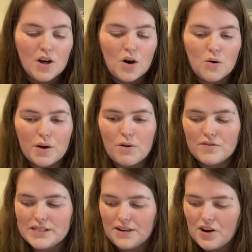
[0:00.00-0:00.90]
although
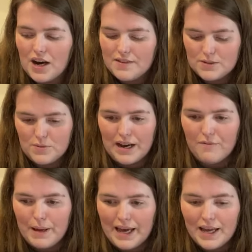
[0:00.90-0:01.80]
obviously I've cut this one out of
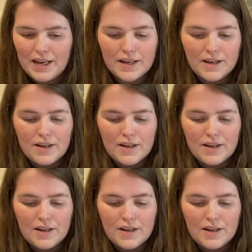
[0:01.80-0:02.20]
pink,